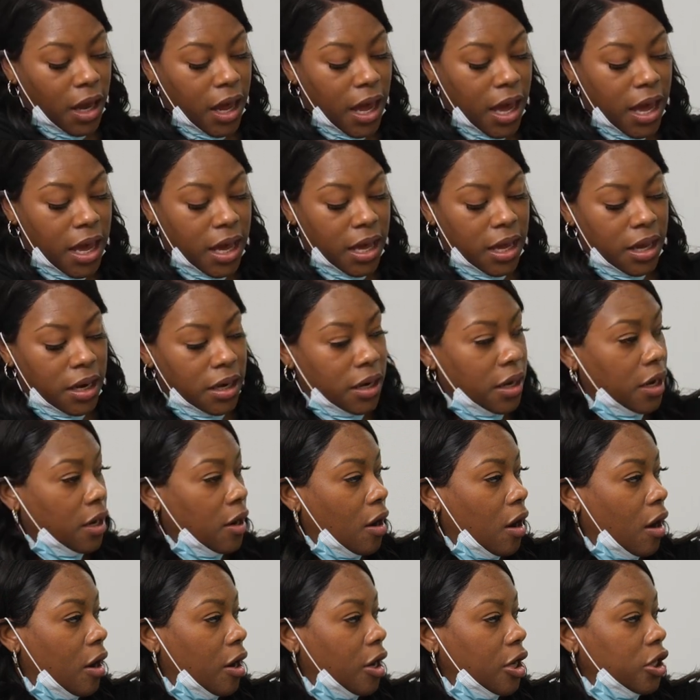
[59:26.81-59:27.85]
and an
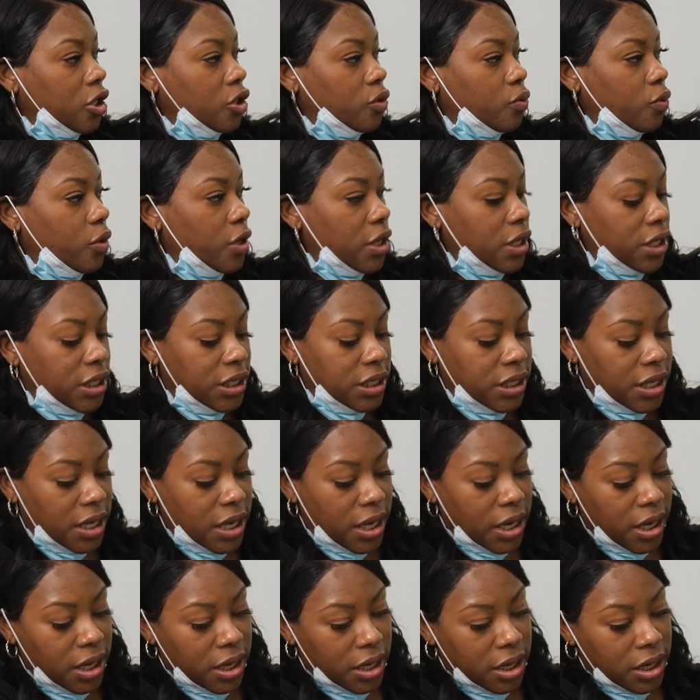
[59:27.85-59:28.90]
orange wood
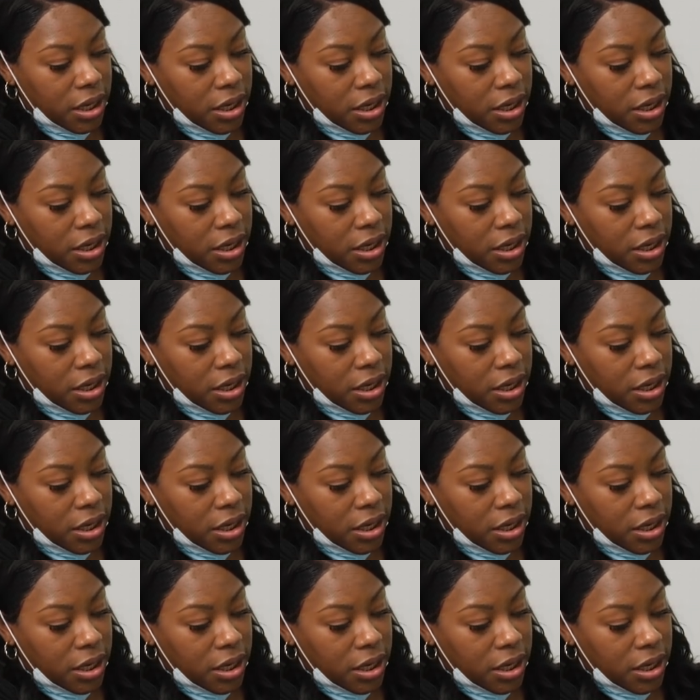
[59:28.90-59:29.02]
stick